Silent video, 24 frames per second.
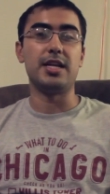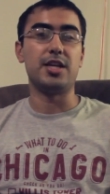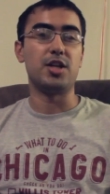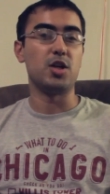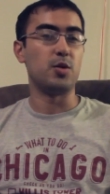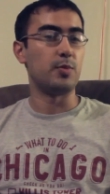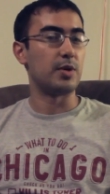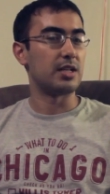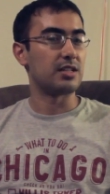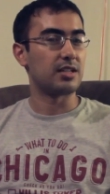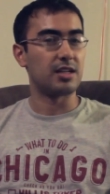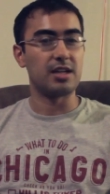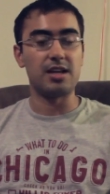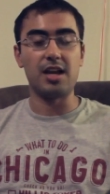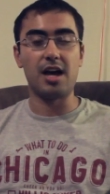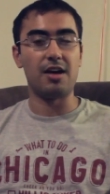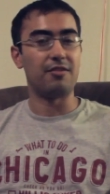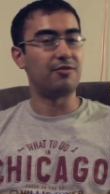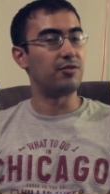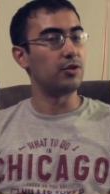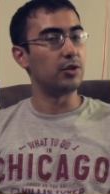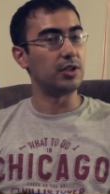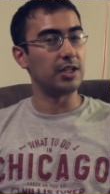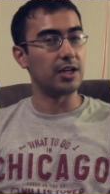humans
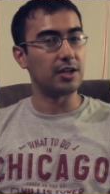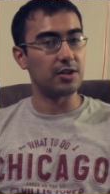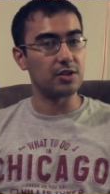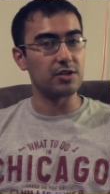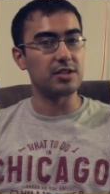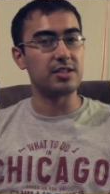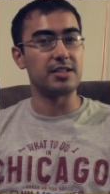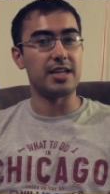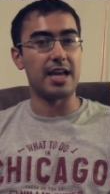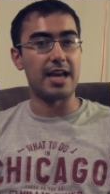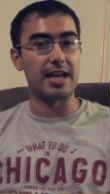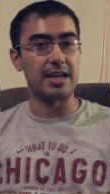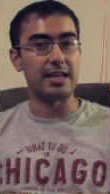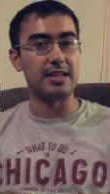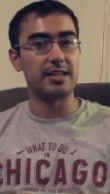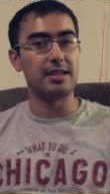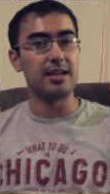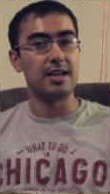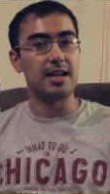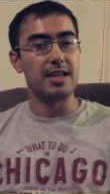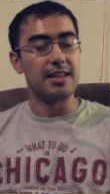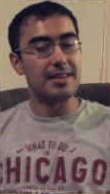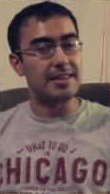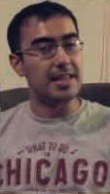cannot fully understand,
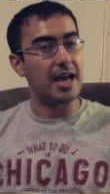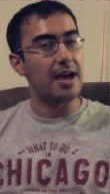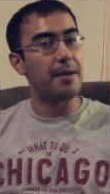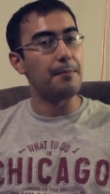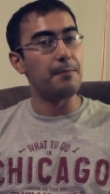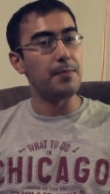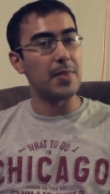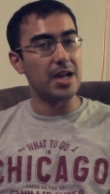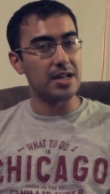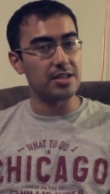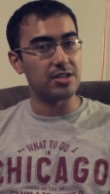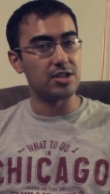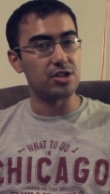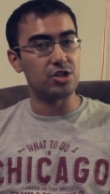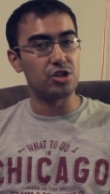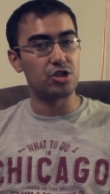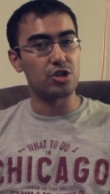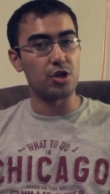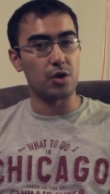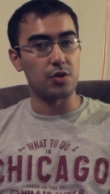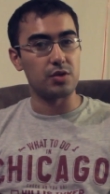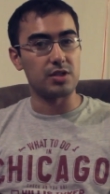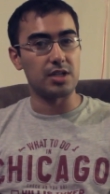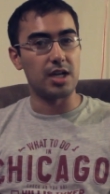that message
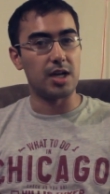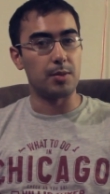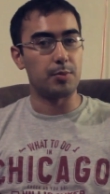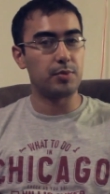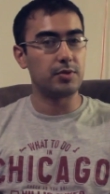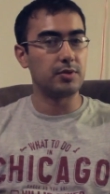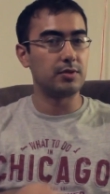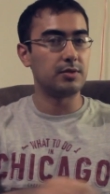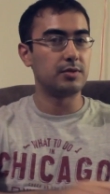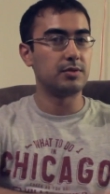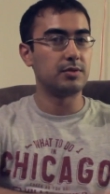shows up